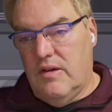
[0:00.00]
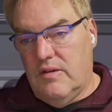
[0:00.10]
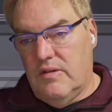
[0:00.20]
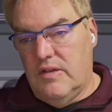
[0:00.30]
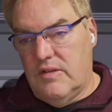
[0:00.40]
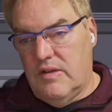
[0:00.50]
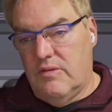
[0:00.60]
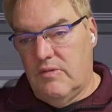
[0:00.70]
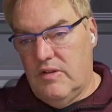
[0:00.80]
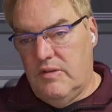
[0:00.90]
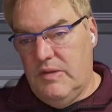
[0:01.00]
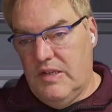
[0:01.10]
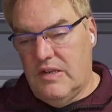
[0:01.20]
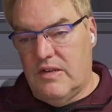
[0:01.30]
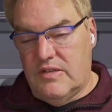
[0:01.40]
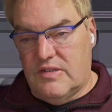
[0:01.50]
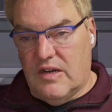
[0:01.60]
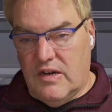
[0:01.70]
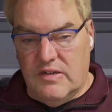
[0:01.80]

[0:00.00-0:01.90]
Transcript: it will immediately start.